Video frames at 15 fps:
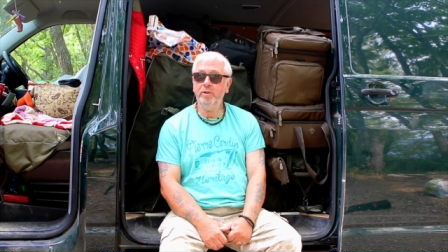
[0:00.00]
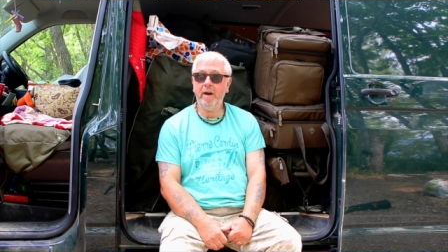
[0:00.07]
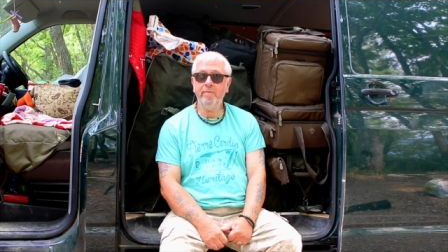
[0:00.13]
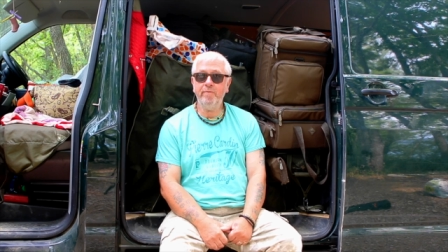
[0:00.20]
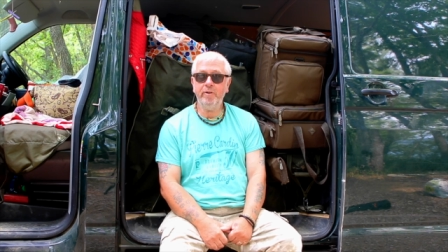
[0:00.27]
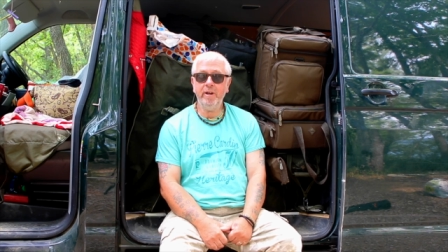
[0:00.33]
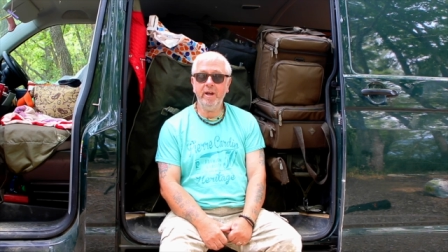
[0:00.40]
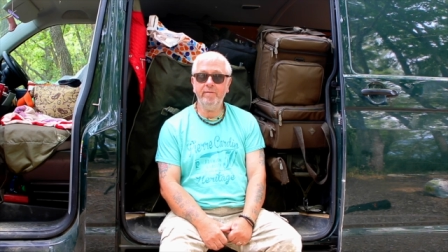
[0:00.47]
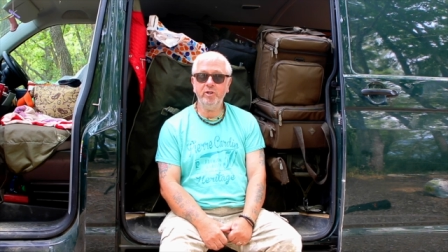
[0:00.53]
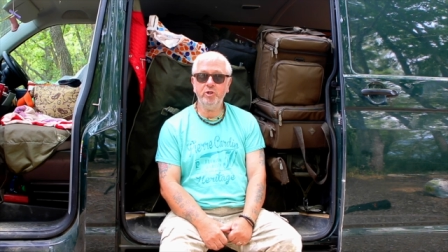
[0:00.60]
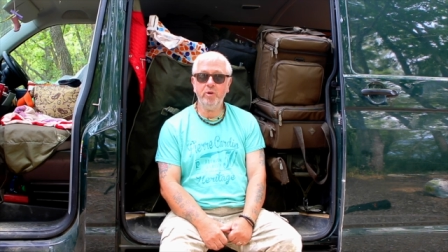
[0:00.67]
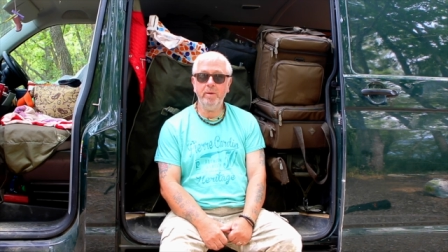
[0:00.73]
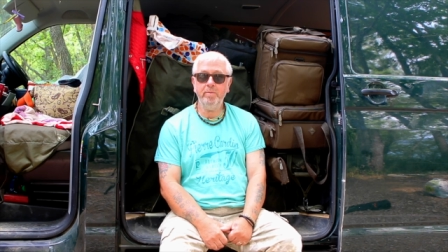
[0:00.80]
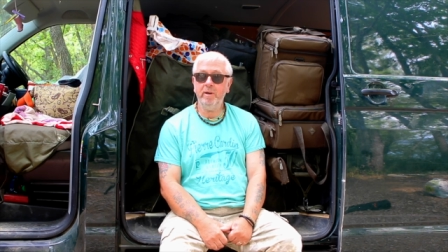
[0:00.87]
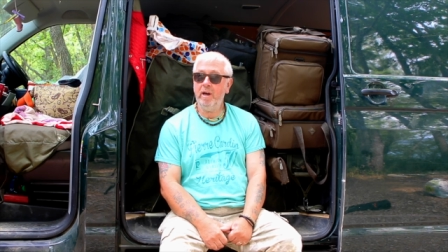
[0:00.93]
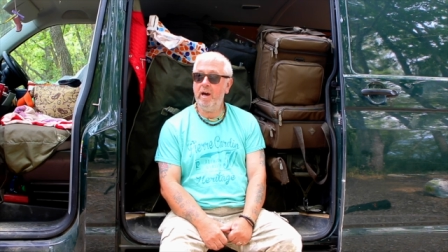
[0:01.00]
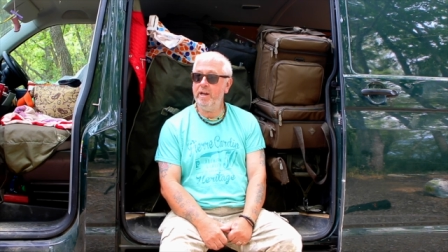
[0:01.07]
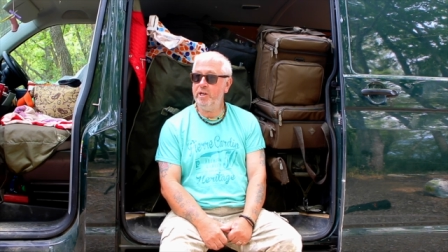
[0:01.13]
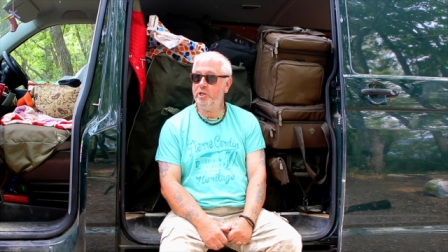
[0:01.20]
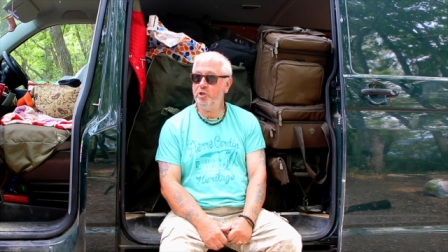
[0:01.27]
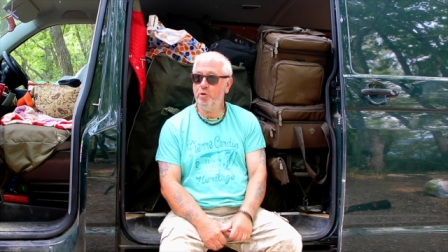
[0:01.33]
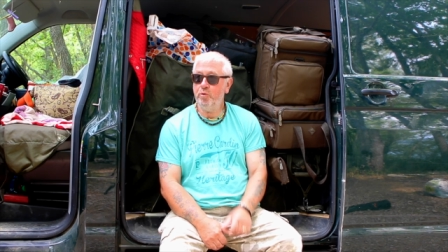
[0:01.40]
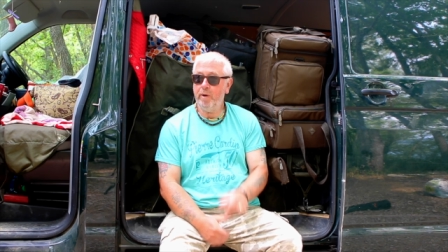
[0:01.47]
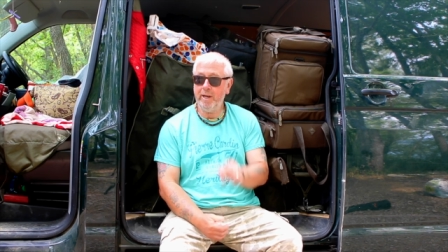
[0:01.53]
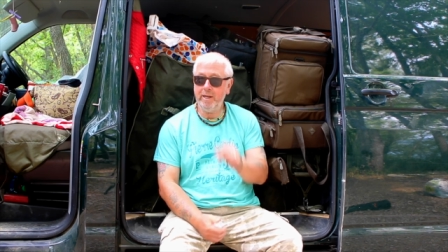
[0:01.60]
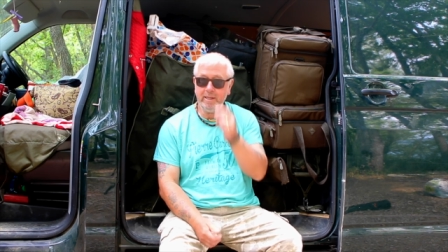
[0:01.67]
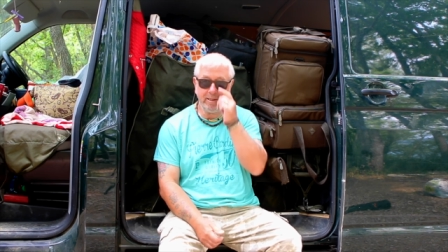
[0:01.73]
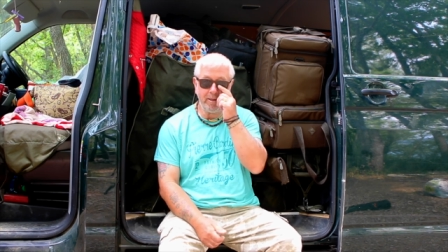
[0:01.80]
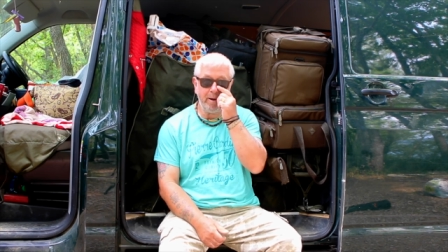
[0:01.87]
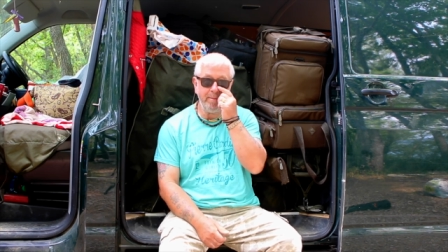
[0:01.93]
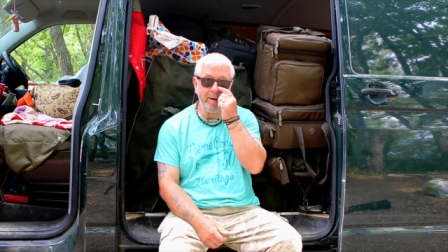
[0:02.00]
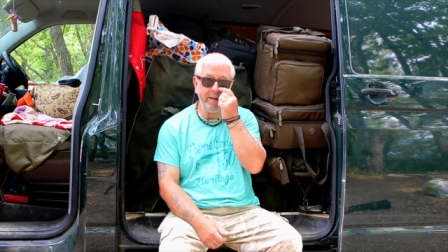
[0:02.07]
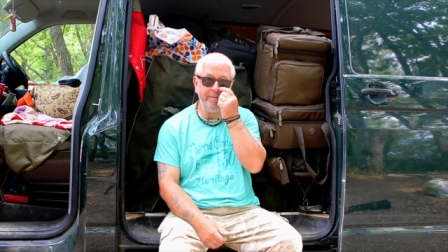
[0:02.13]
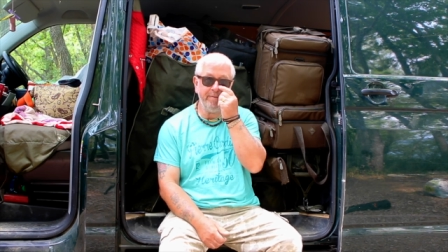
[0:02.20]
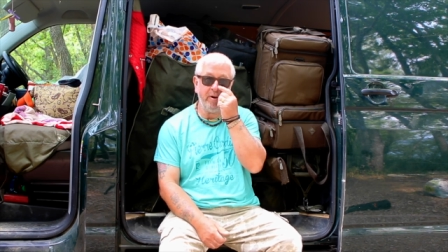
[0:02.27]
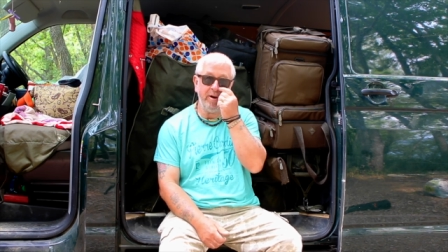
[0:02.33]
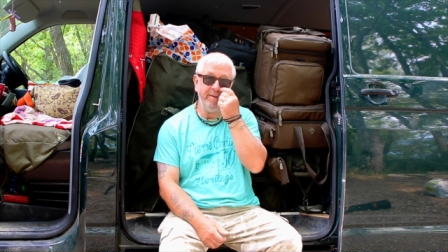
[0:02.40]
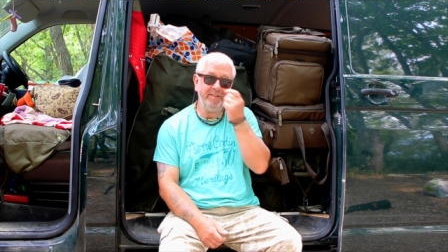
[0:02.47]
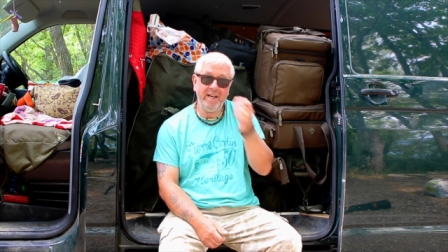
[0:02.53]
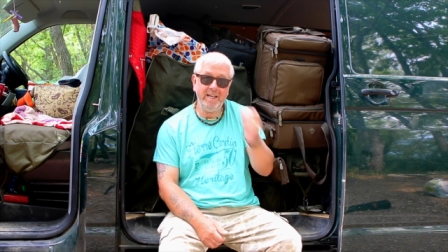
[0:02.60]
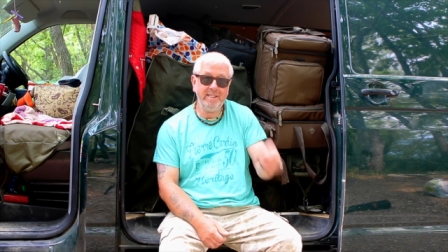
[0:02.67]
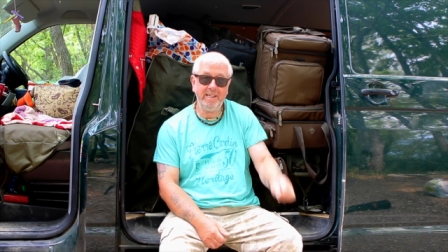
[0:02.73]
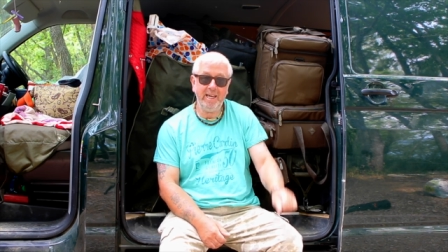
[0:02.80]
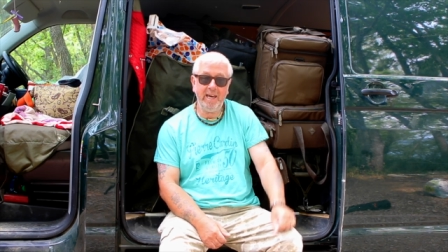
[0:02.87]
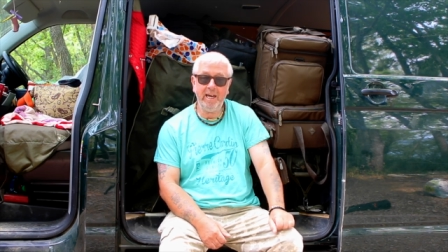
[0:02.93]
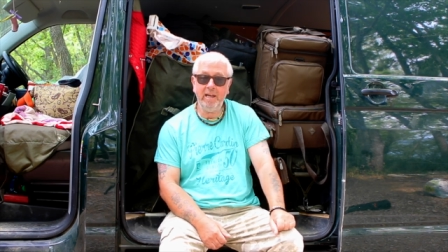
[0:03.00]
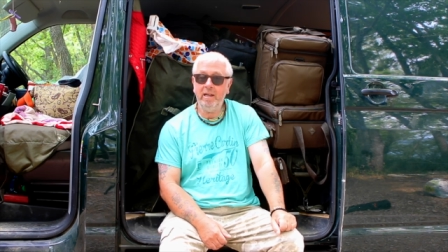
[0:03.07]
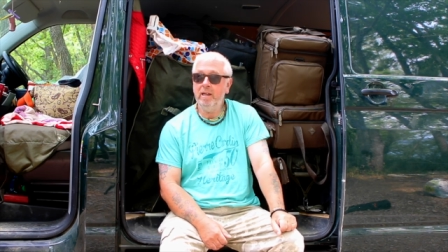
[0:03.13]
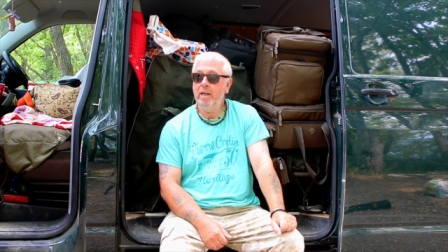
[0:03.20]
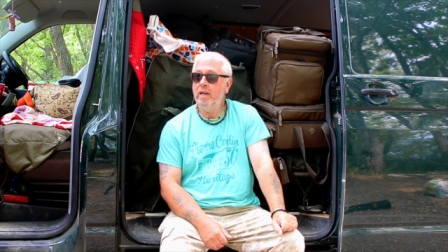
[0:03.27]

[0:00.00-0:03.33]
done for another trip. Only a short one this time, only five days here.